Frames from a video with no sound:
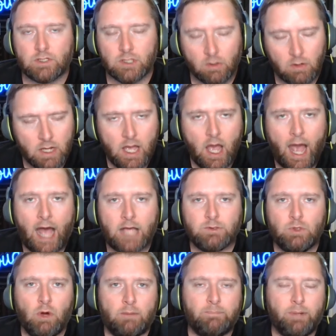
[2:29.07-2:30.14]
So, as we
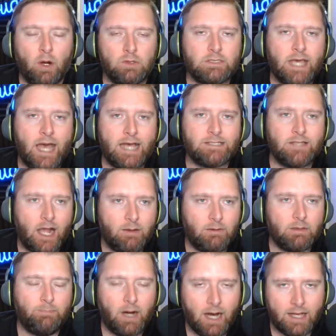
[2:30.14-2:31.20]
do on postcast, talking about
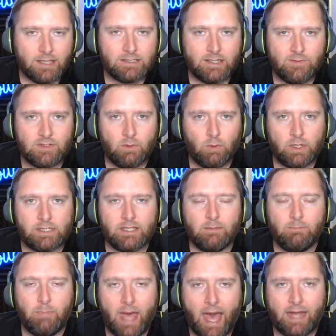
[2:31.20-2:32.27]
the positives, and we'll get to the
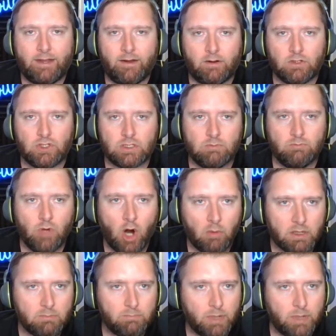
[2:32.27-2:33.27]
bad here in just a moment.